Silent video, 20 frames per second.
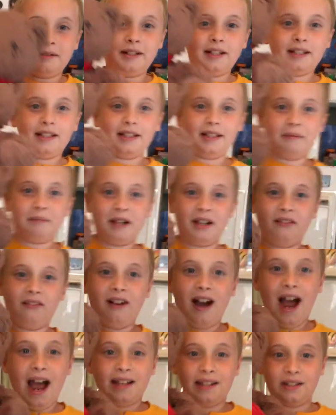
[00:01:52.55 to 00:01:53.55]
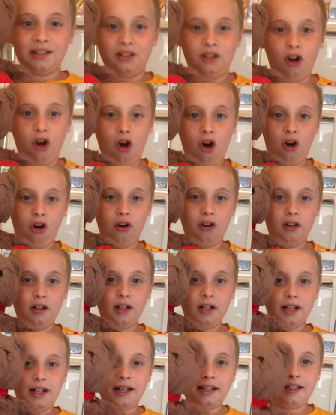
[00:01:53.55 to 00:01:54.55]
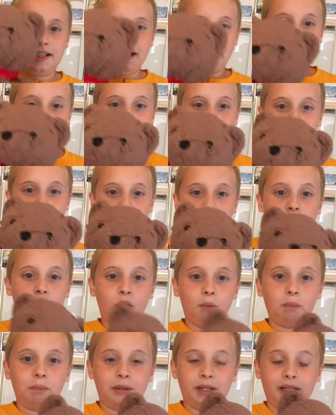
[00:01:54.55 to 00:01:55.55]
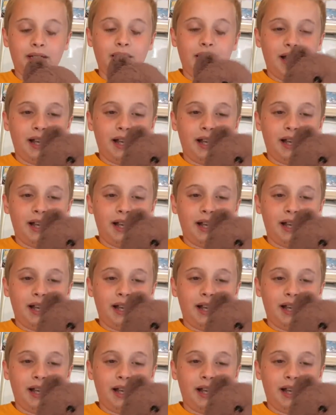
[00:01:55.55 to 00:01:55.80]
This is my last doll. His name is Opie,